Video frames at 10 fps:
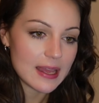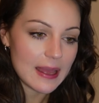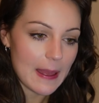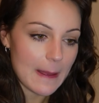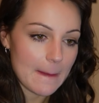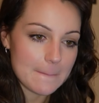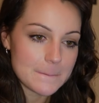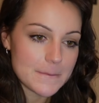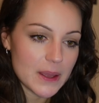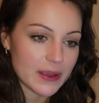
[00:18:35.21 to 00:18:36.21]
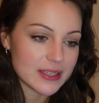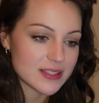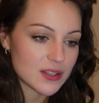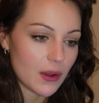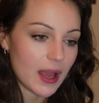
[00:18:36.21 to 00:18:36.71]
Okay,
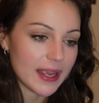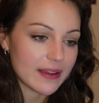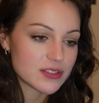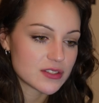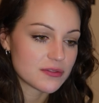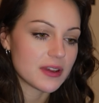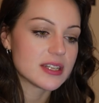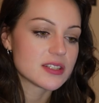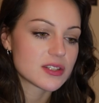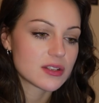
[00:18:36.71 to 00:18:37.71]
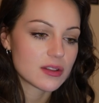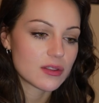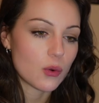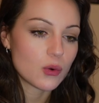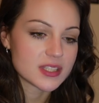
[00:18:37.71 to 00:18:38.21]
so I have to defend the
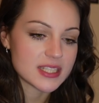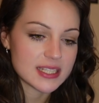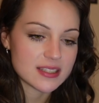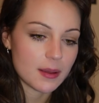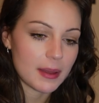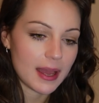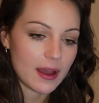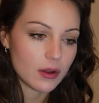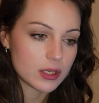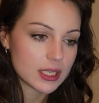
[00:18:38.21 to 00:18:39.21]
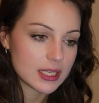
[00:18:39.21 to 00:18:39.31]
horsey somehow.